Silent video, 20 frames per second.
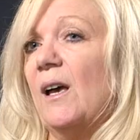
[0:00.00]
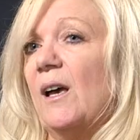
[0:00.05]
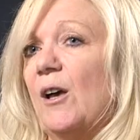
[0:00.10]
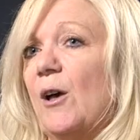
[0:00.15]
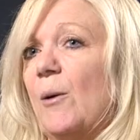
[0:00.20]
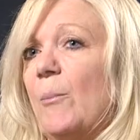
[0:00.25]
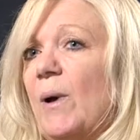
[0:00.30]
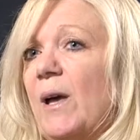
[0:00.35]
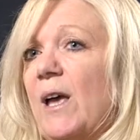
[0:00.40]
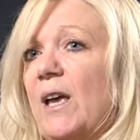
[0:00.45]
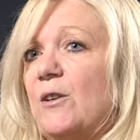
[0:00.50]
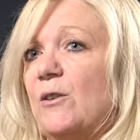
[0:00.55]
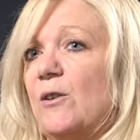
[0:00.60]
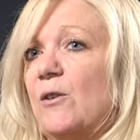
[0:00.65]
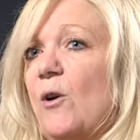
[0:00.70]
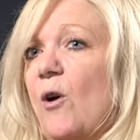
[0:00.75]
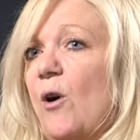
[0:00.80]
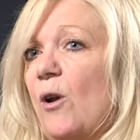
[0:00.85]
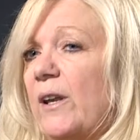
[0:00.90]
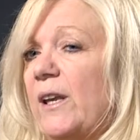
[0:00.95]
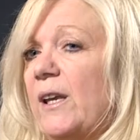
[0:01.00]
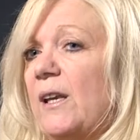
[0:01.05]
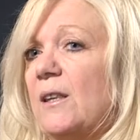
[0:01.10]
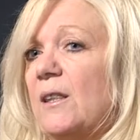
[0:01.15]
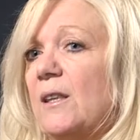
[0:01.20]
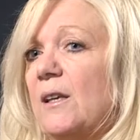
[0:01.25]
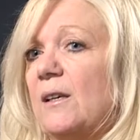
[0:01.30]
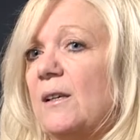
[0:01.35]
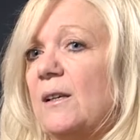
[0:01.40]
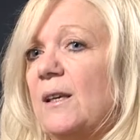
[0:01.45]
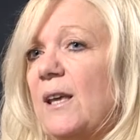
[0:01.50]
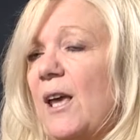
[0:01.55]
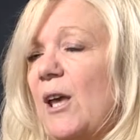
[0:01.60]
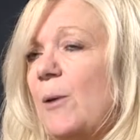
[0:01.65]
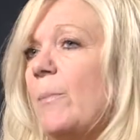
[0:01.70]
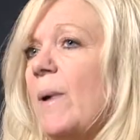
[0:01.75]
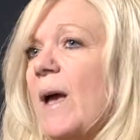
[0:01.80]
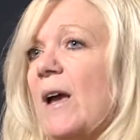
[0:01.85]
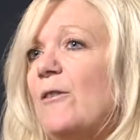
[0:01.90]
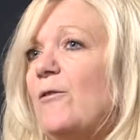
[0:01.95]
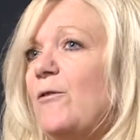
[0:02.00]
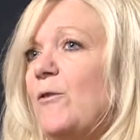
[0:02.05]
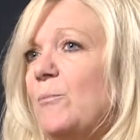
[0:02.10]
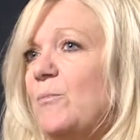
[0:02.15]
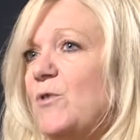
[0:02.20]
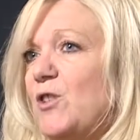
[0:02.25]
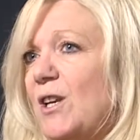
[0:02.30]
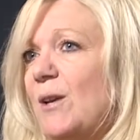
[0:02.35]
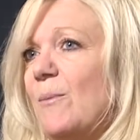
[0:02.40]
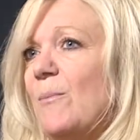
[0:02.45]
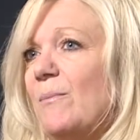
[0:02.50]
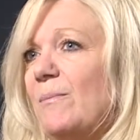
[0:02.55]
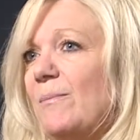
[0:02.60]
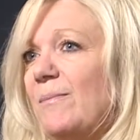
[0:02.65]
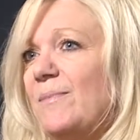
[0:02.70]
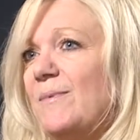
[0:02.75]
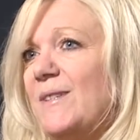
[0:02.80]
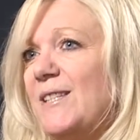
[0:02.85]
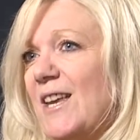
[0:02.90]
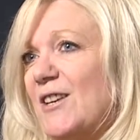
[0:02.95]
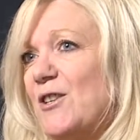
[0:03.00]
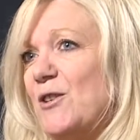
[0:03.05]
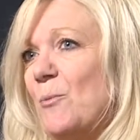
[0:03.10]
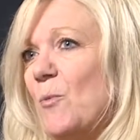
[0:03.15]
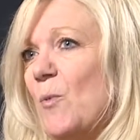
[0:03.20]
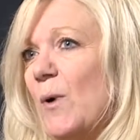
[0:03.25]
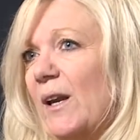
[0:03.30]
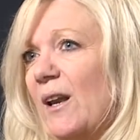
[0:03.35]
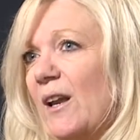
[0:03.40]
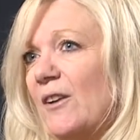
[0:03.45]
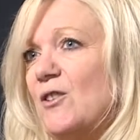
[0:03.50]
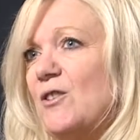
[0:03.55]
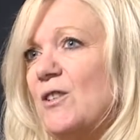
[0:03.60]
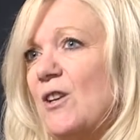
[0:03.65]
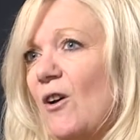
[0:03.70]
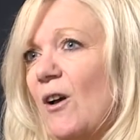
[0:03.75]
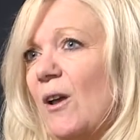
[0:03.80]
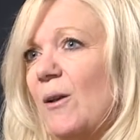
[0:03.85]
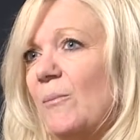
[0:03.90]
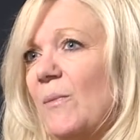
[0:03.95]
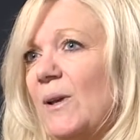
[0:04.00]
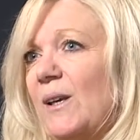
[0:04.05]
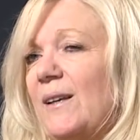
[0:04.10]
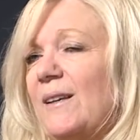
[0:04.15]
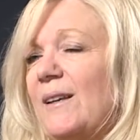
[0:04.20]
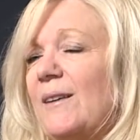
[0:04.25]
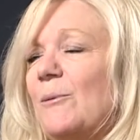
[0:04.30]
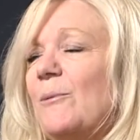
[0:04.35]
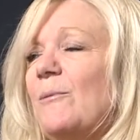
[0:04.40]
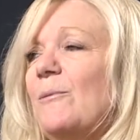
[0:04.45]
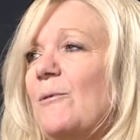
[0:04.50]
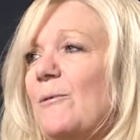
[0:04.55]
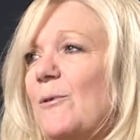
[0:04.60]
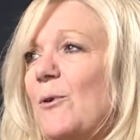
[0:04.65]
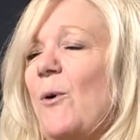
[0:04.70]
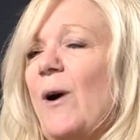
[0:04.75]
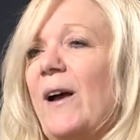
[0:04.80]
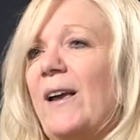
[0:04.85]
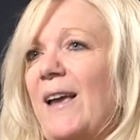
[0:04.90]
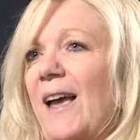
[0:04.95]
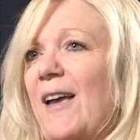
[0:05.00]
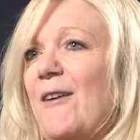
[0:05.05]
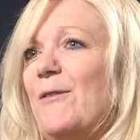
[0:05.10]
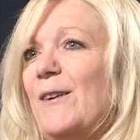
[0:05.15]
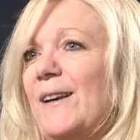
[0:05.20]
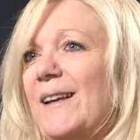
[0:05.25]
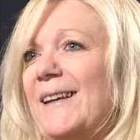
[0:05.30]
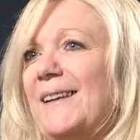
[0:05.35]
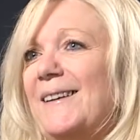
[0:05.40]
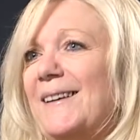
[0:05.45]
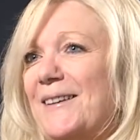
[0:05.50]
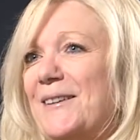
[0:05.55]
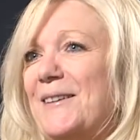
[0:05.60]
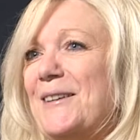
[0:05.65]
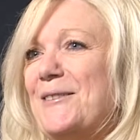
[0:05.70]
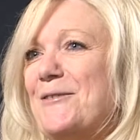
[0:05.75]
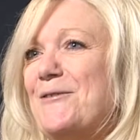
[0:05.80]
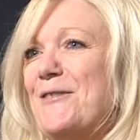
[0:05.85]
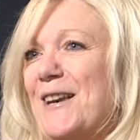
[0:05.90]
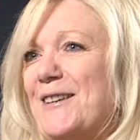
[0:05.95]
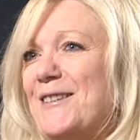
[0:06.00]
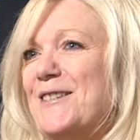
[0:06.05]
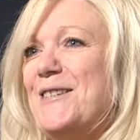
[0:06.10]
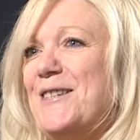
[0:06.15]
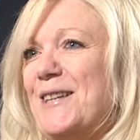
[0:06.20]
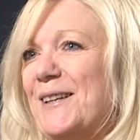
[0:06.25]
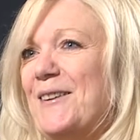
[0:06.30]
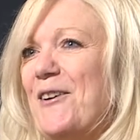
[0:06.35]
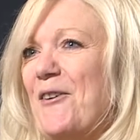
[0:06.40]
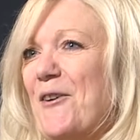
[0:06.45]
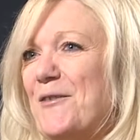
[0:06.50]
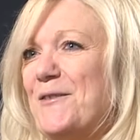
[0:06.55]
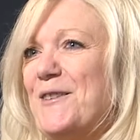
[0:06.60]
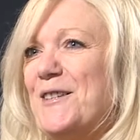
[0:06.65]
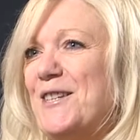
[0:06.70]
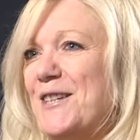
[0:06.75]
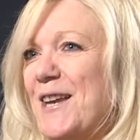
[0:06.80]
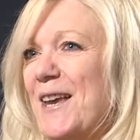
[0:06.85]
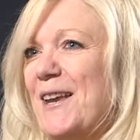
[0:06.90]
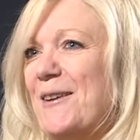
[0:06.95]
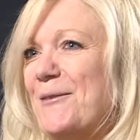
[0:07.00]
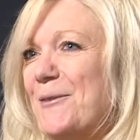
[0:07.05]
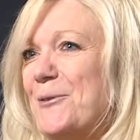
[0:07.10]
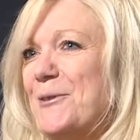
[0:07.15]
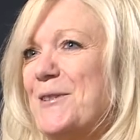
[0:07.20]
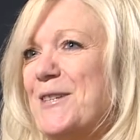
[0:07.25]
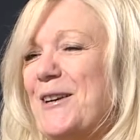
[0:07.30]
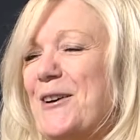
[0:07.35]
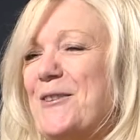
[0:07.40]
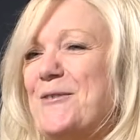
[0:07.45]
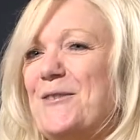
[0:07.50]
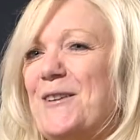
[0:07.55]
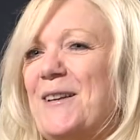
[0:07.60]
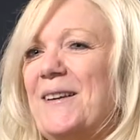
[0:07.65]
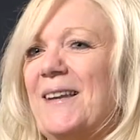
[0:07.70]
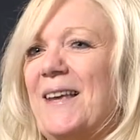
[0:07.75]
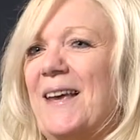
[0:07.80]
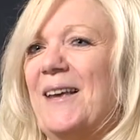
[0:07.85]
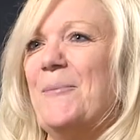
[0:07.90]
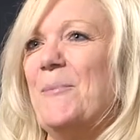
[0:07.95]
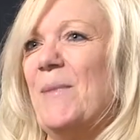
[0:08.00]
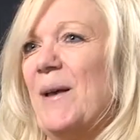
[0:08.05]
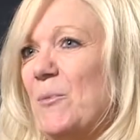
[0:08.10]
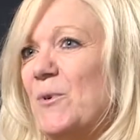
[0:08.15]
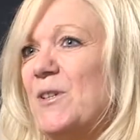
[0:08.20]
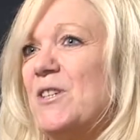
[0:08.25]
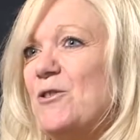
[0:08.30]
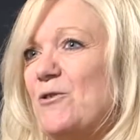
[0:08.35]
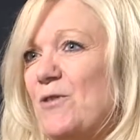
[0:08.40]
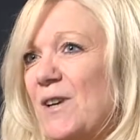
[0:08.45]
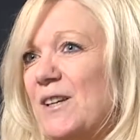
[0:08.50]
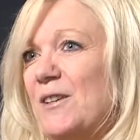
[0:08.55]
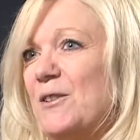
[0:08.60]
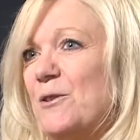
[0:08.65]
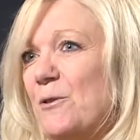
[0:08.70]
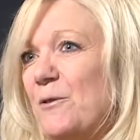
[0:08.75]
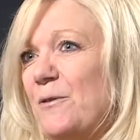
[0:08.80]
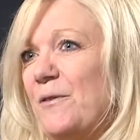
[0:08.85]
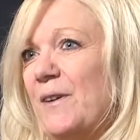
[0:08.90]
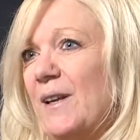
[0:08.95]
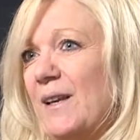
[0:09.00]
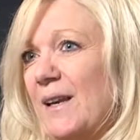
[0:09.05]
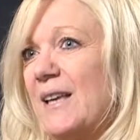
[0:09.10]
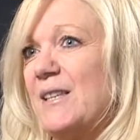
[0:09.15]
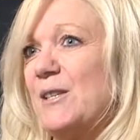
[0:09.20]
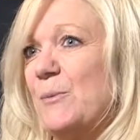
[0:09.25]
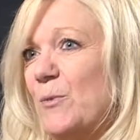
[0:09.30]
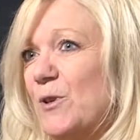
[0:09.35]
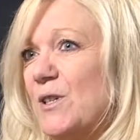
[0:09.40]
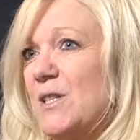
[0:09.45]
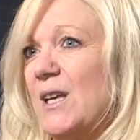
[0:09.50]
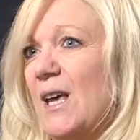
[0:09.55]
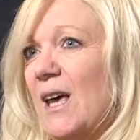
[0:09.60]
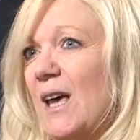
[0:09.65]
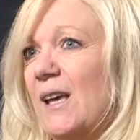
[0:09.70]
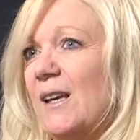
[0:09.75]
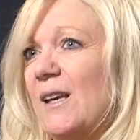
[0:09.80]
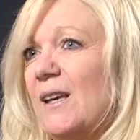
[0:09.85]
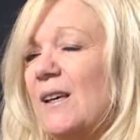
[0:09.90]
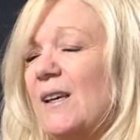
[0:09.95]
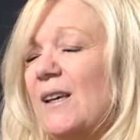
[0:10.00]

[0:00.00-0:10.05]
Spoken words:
I had a colleague that came back from gym session one lunchtime, quite heavily drenched in aftershave or deodorant, and which triggered off an asthma attack.